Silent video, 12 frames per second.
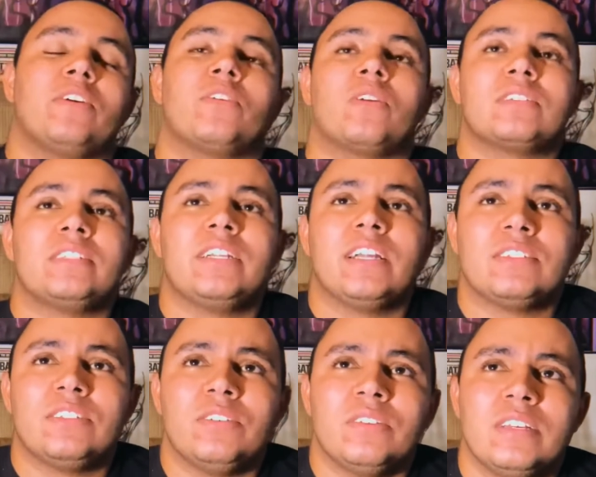across his
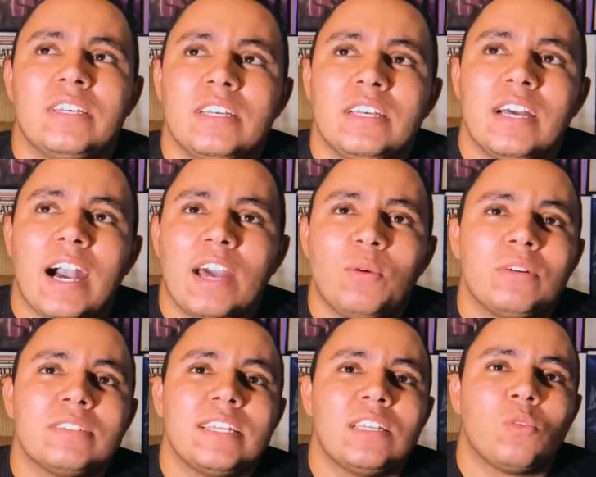chest too. I don't
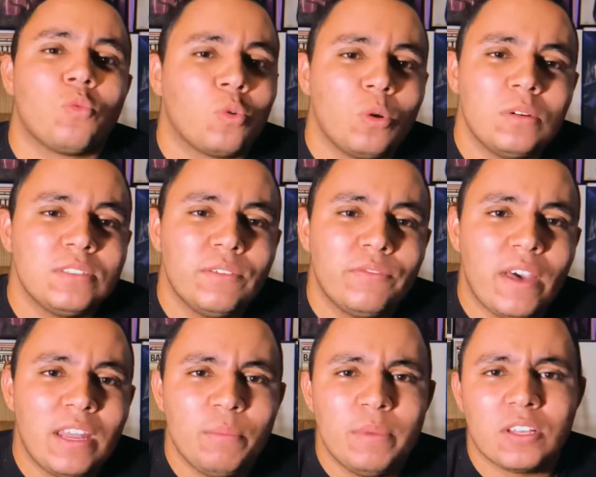understand the rules of
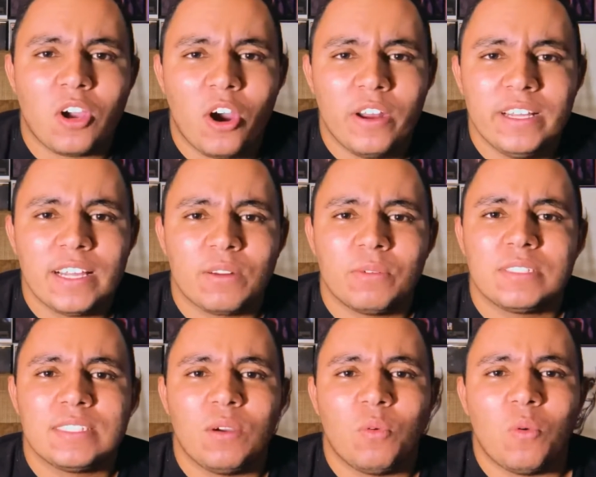Venom and Carnage. I don't
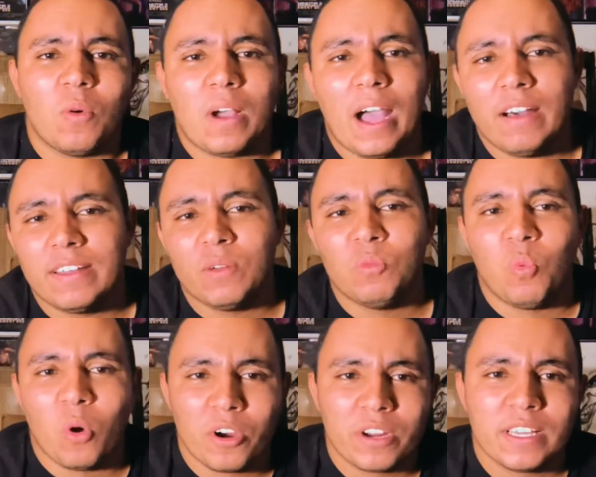understand how they
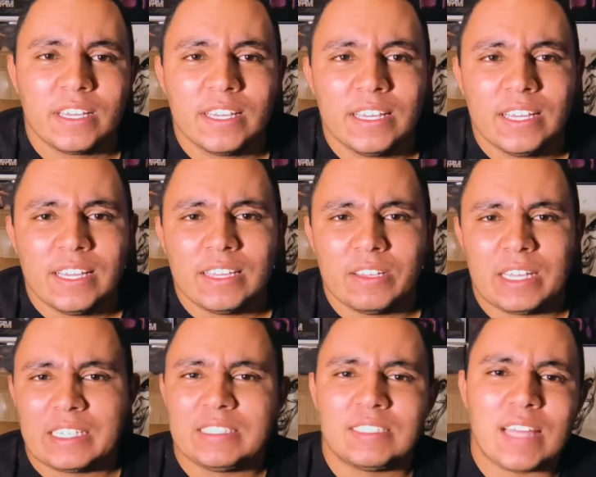work. They're
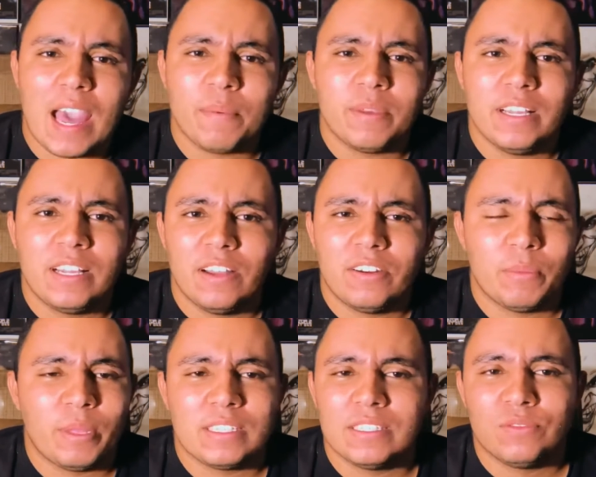like stabbing each other.
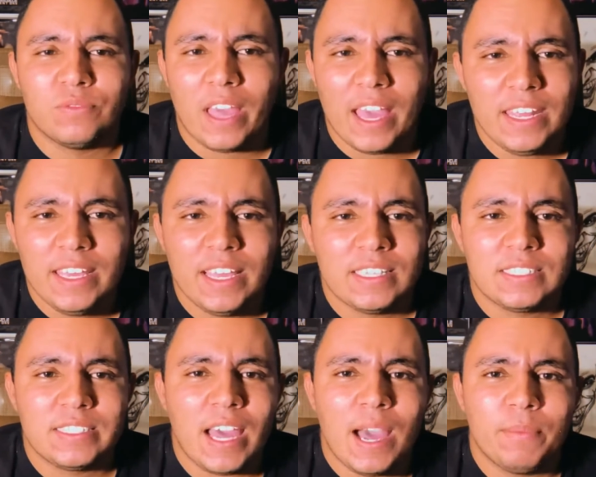I'm like, does Eddie get
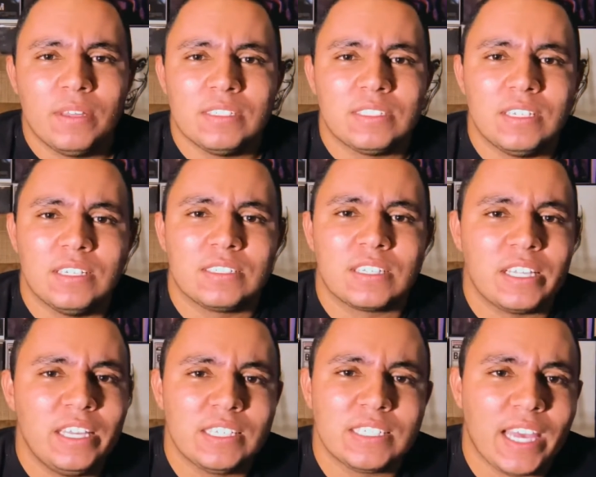stabbed? Does
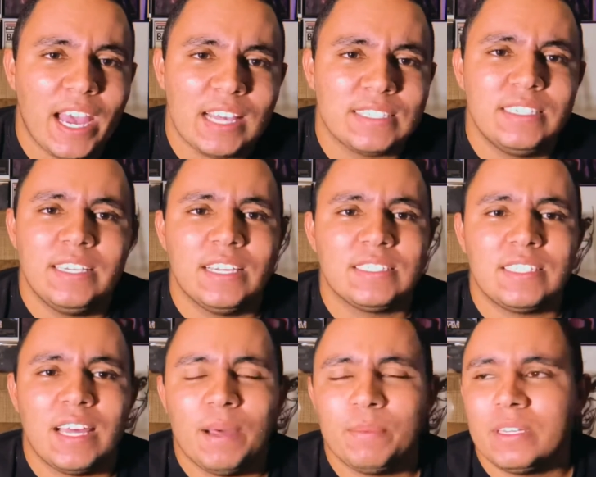Cletus Cassidy get
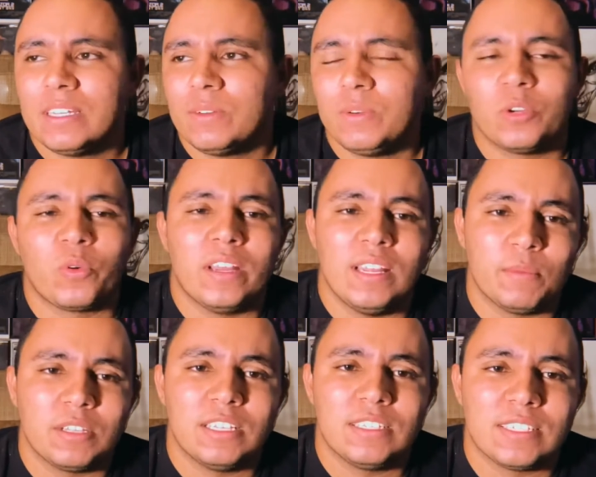stabbed? What a great name,
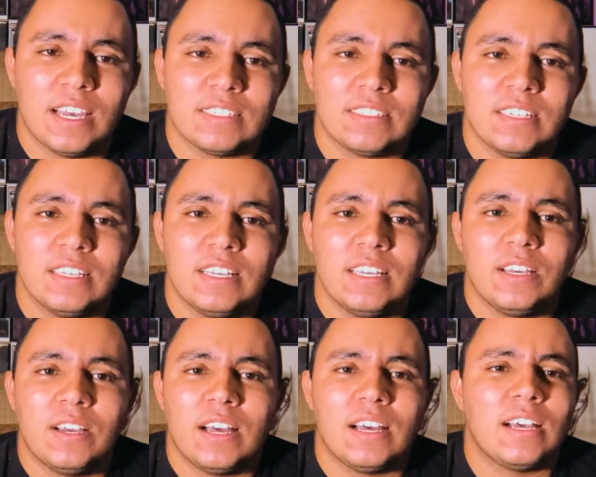Cletus Cassidy.
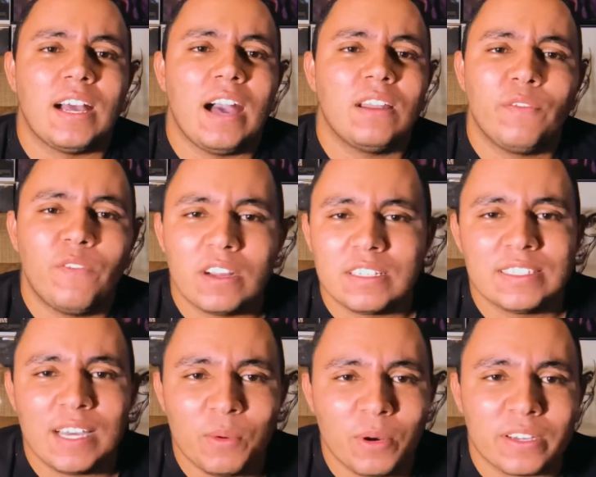How the fuck
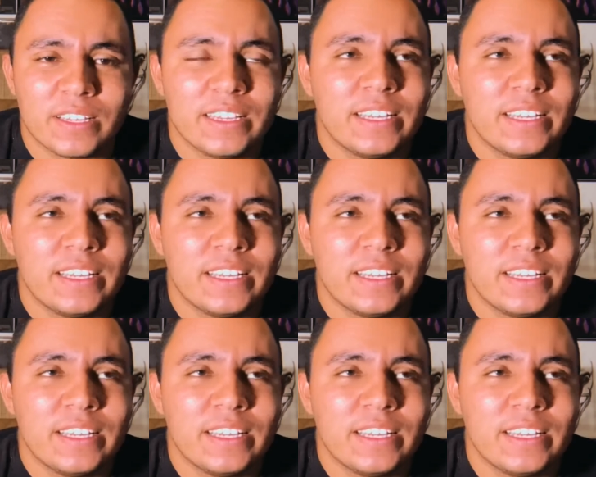does that work?